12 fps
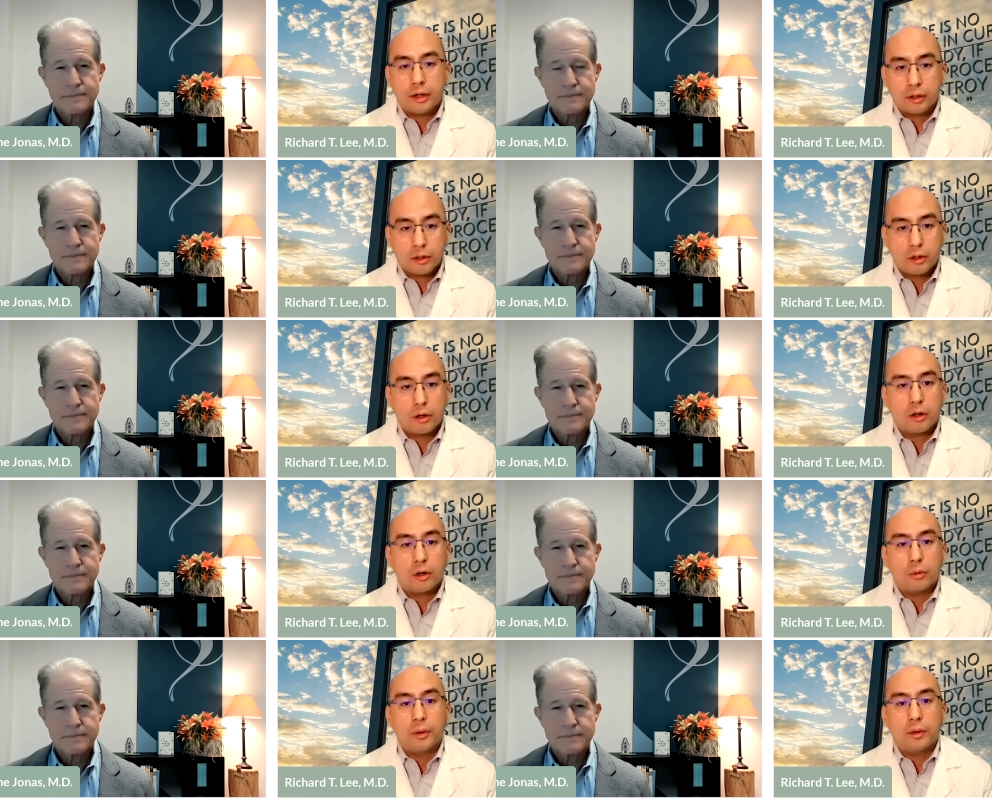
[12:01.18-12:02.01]
Speaker 1: that
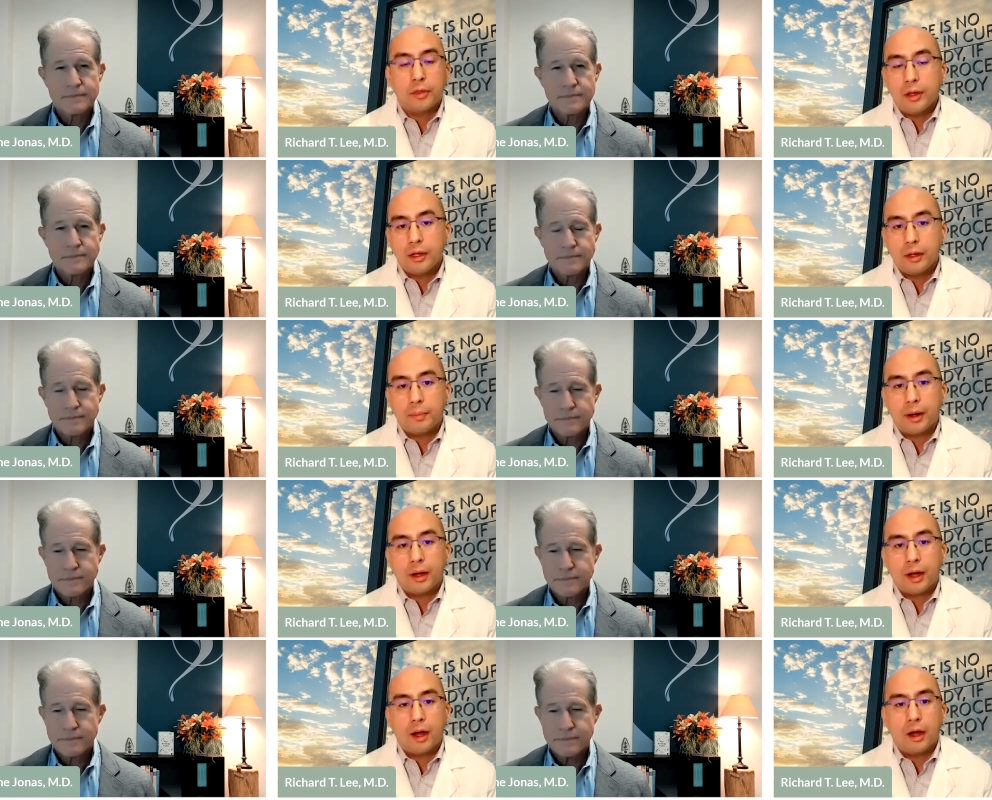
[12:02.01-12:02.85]
occur when thinking
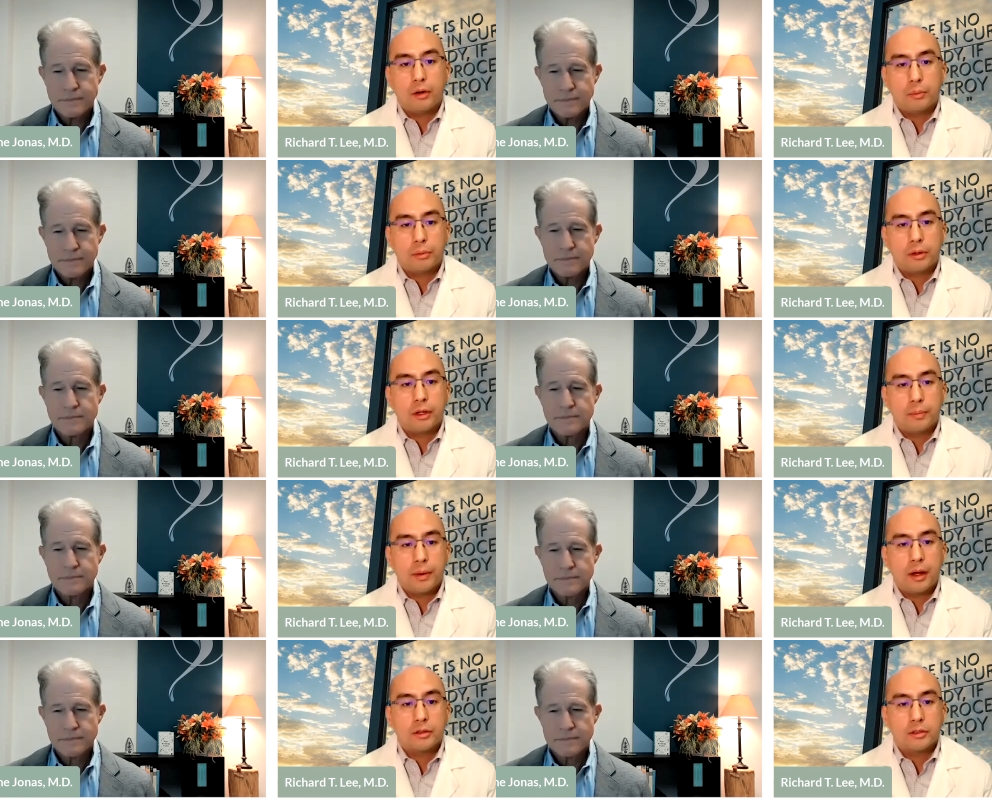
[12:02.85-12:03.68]
about how to bring
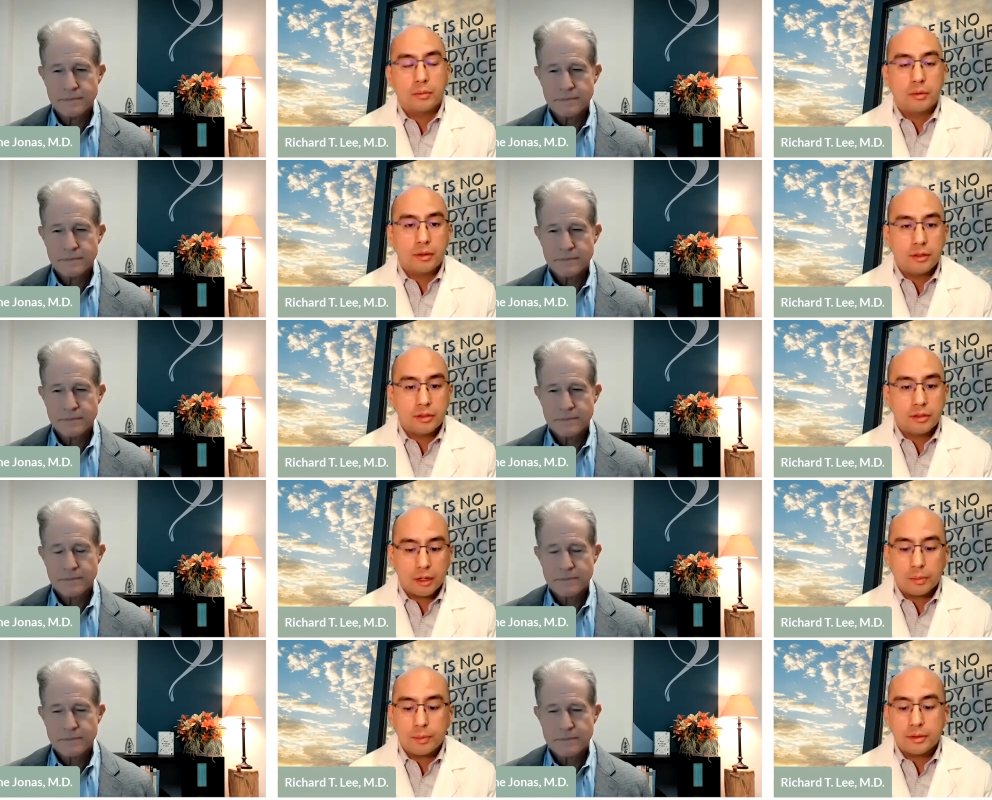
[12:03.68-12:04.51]
about some of these
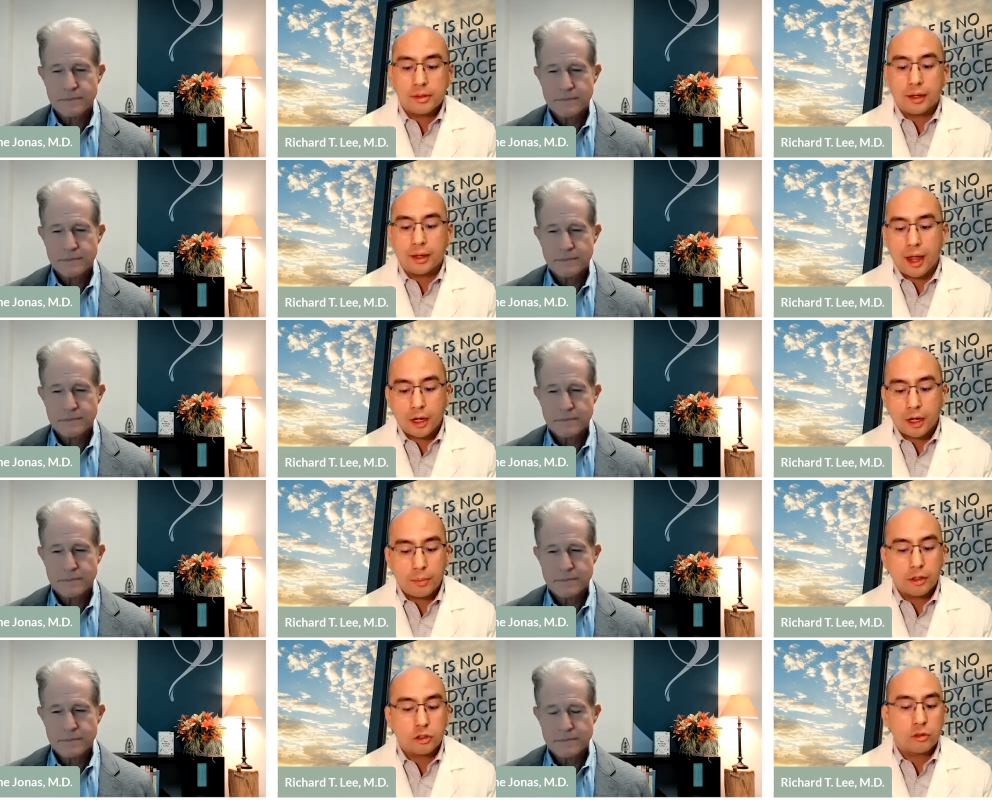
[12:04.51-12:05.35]
therapies like
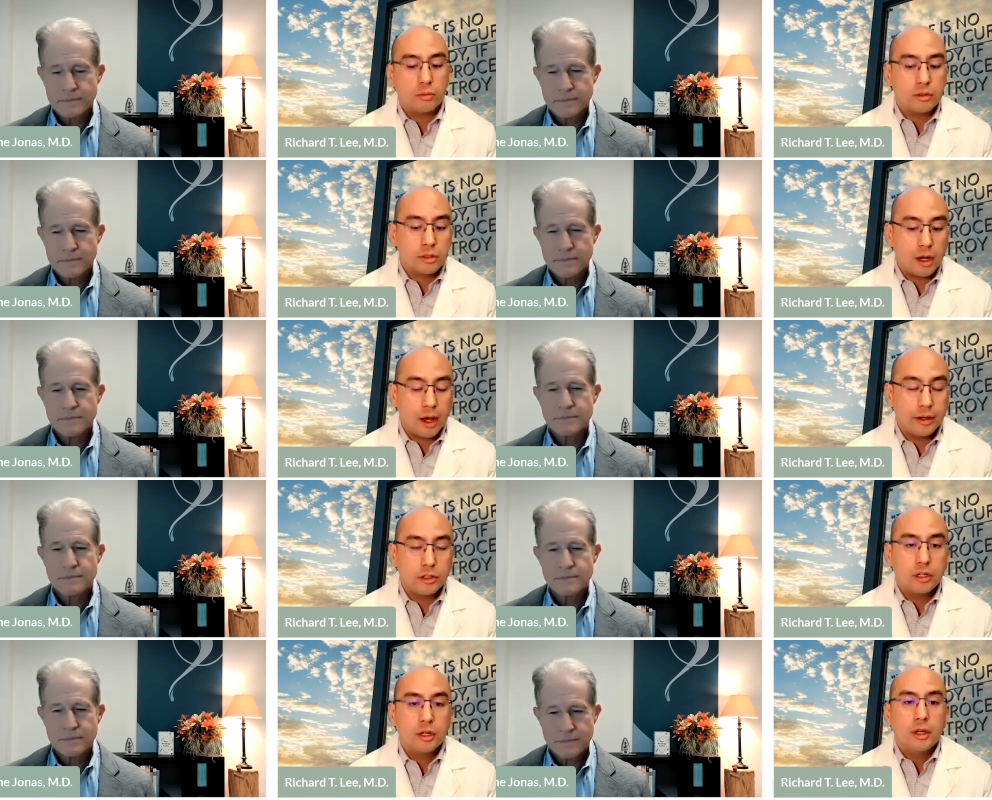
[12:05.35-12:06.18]
acupuncture,
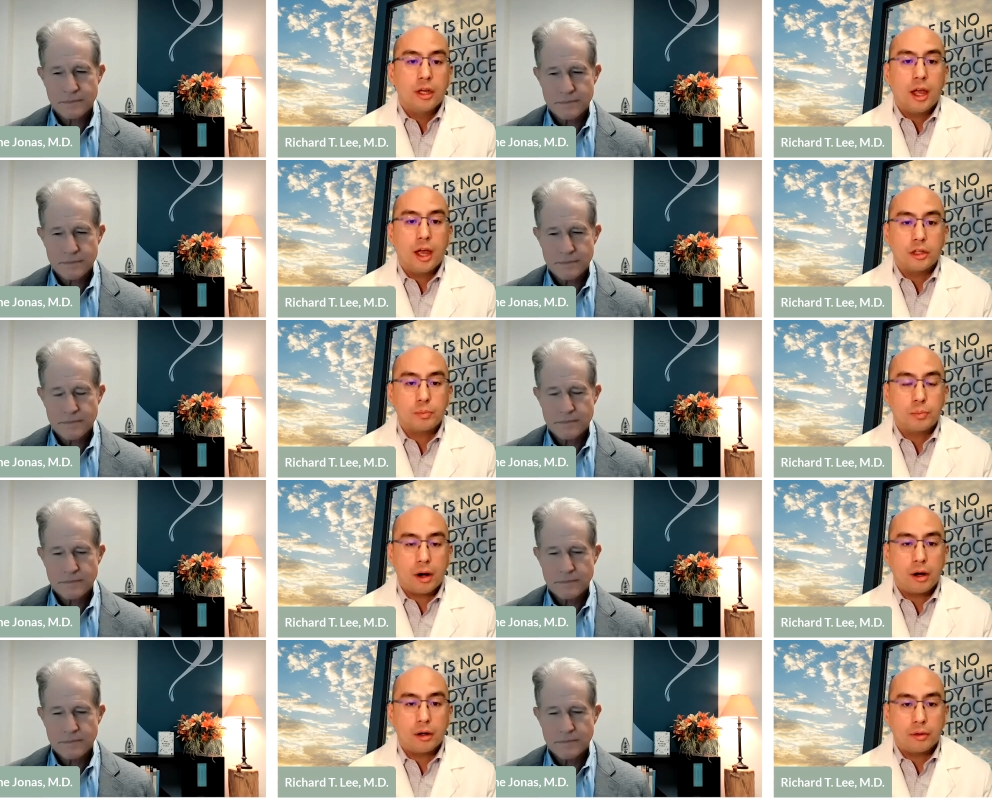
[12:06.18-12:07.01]
massage as
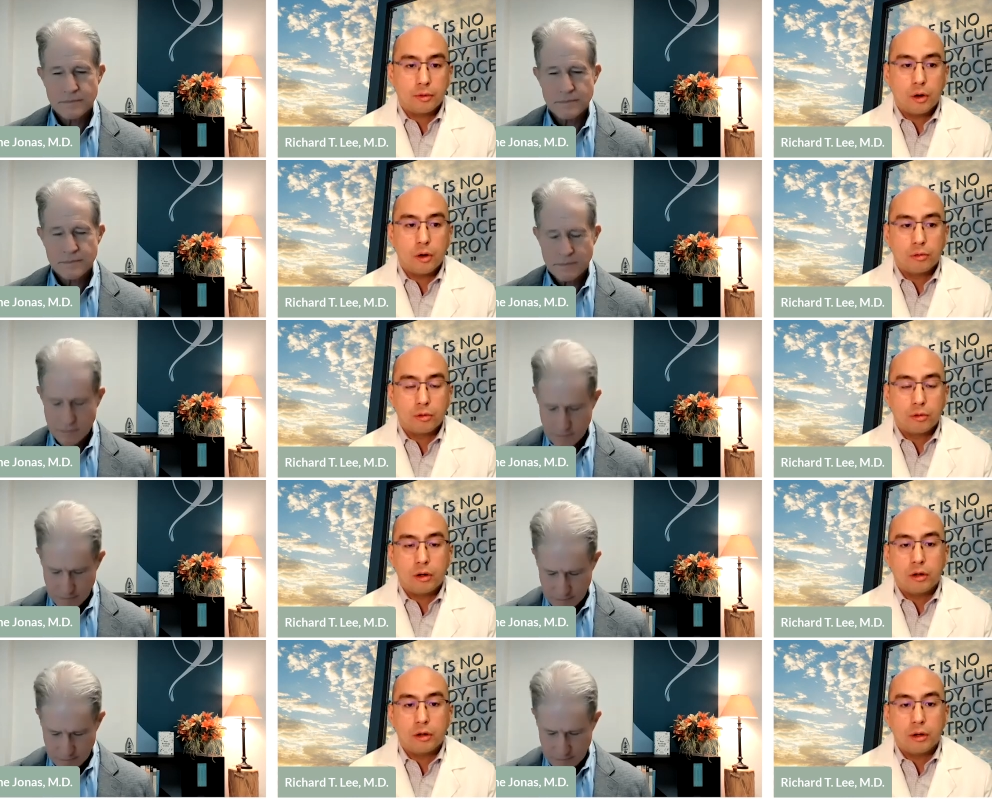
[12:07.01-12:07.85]
part of their
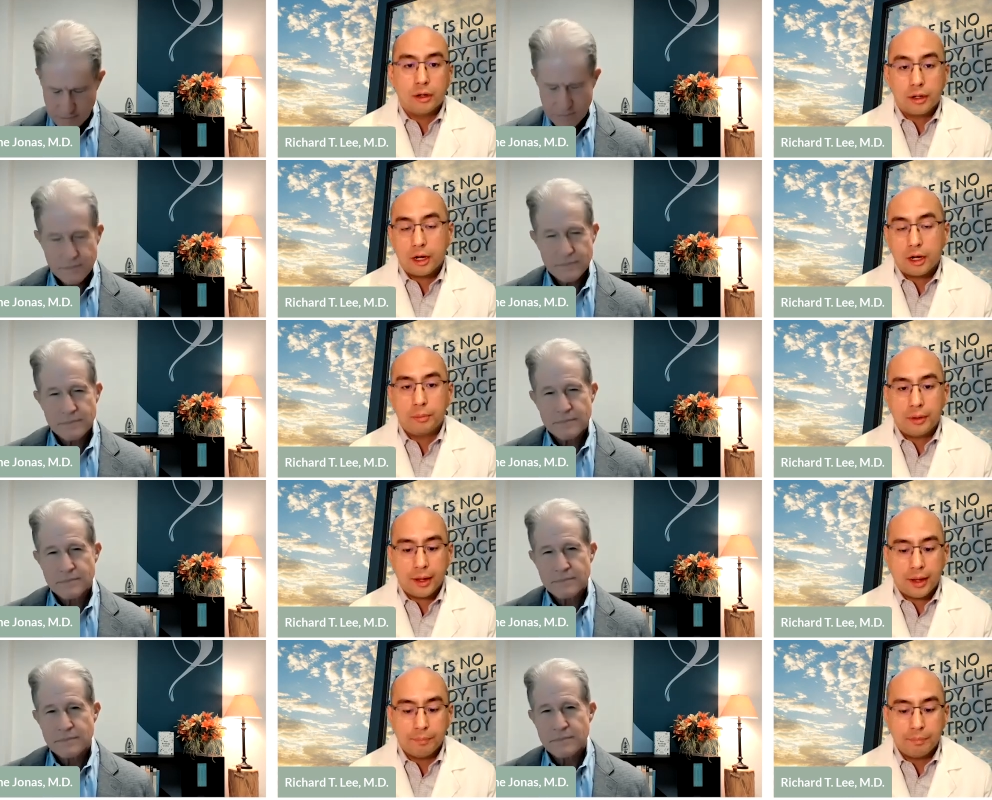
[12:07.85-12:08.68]
overall uh, care
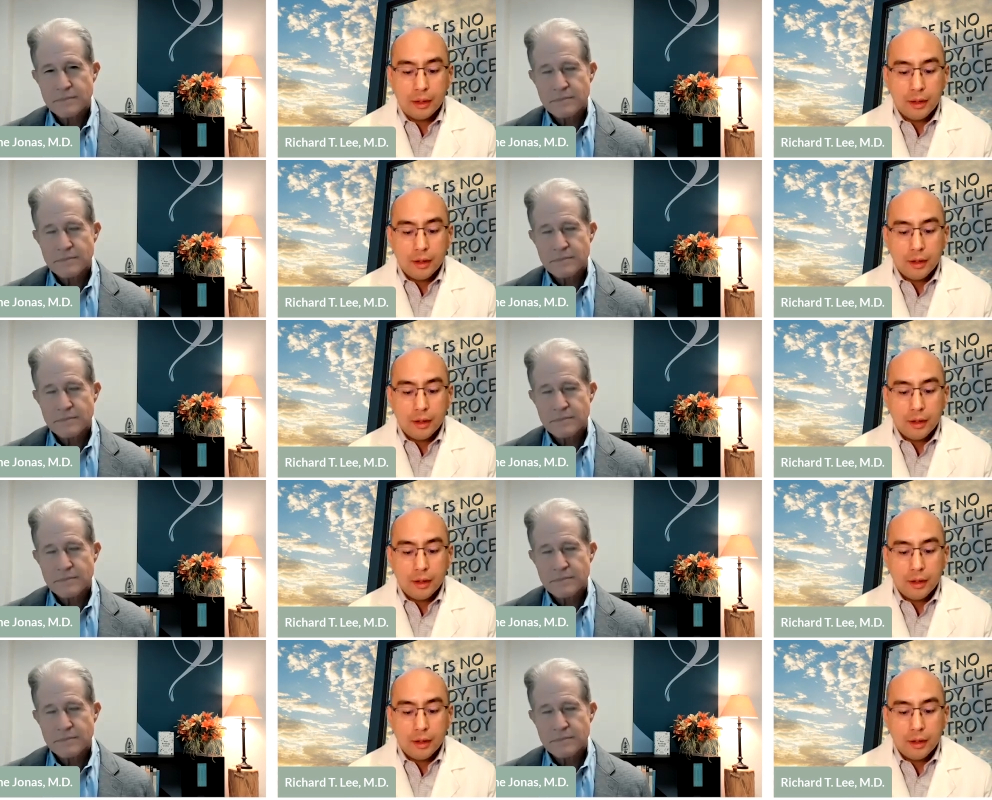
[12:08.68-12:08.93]
plan.